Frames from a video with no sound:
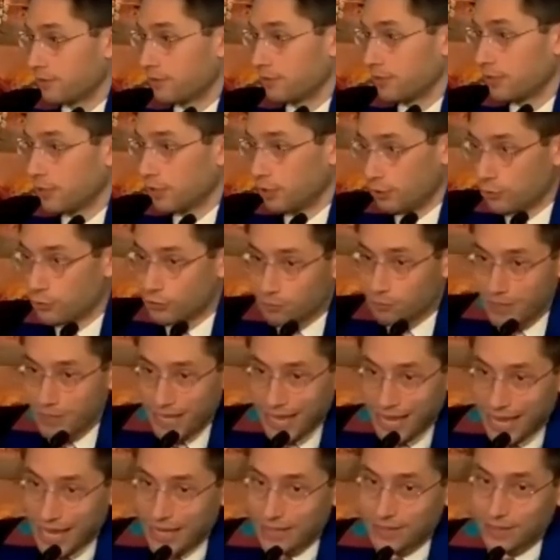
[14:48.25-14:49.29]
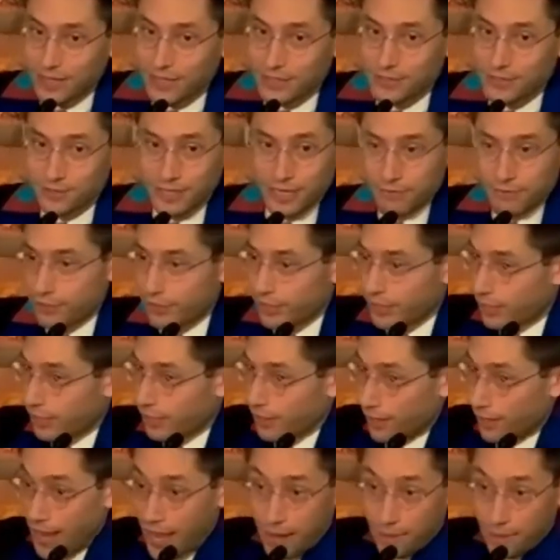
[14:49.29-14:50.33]
You could be anti-slavery and
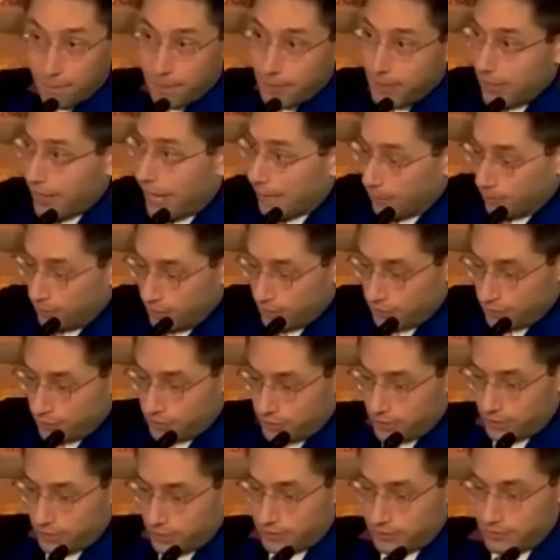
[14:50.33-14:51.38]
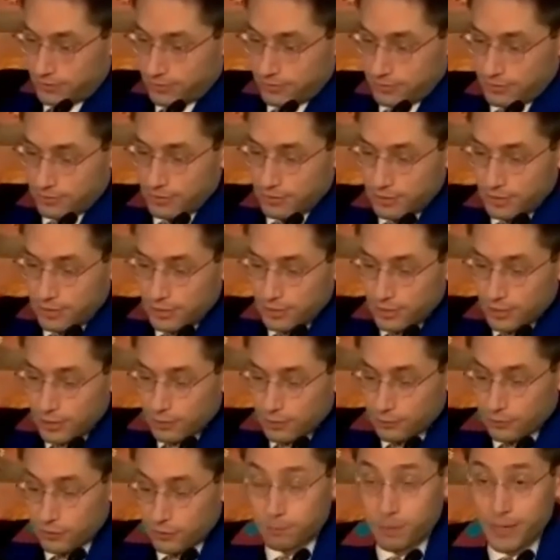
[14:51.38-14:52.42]
not be an abolitionist.
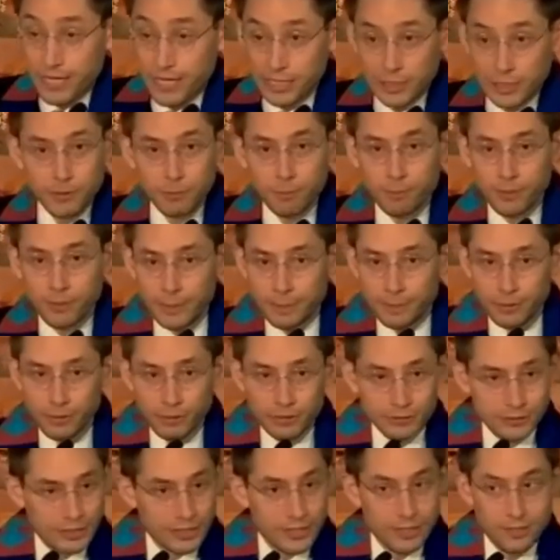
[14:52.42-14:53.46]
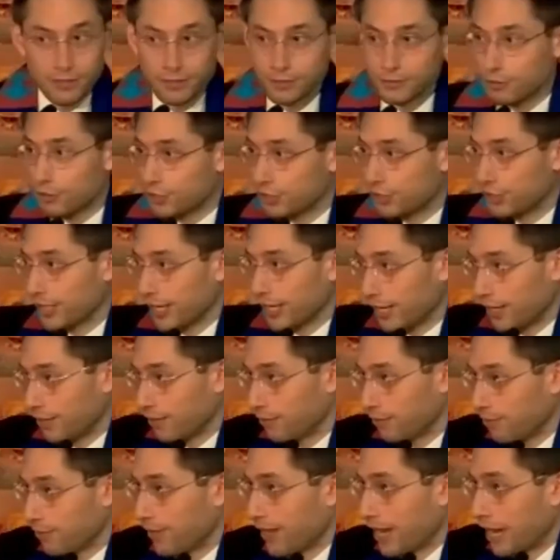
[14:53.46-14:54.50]
Respectable people didn't associate
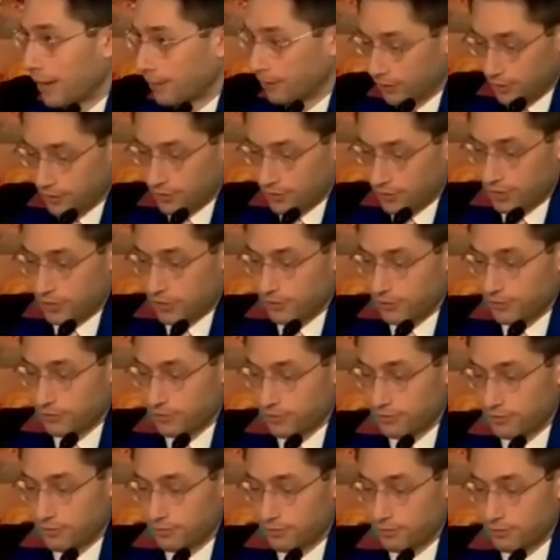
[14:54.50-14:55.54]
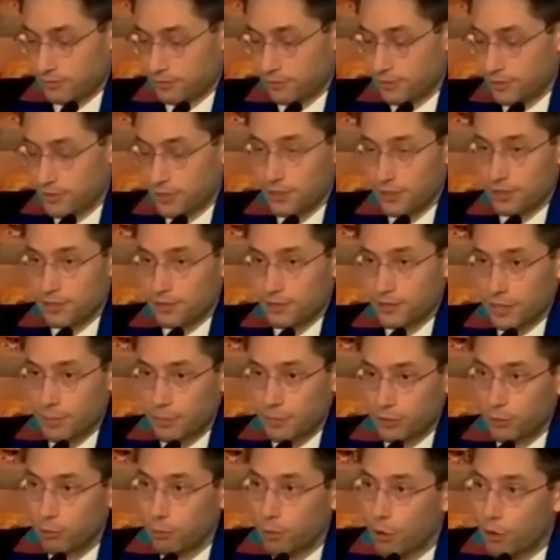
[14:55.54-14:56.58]
with abolitionists. They were the
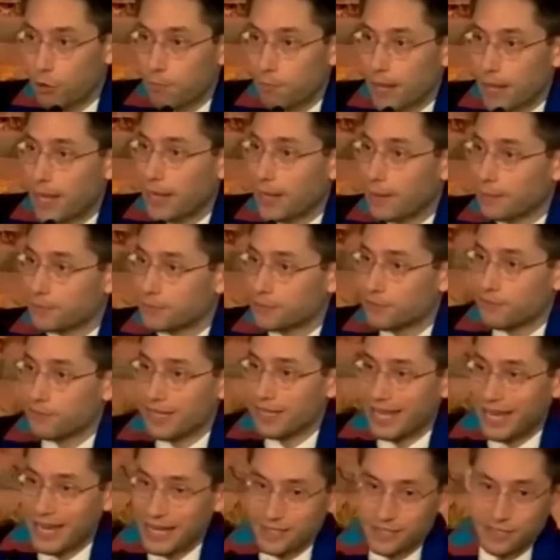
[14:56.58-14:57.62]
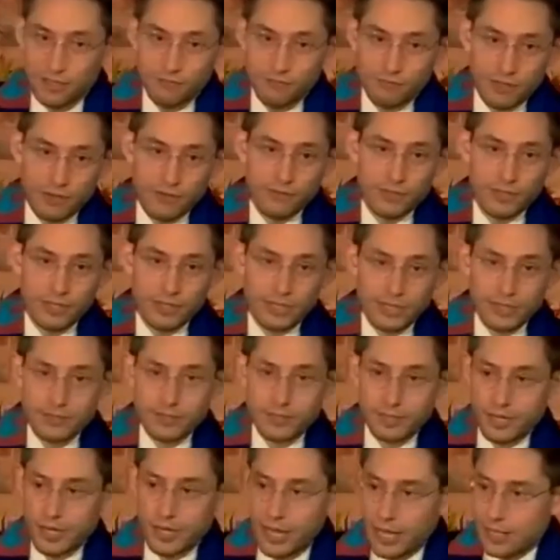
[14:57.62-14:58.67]
woke mobs of the 1850s
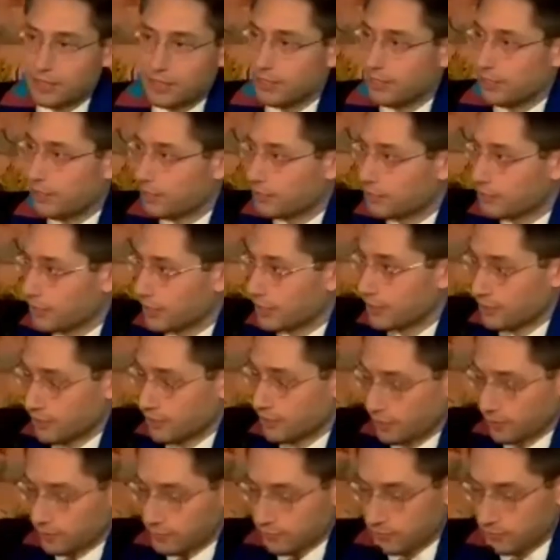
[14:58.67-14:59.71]
and 1860s.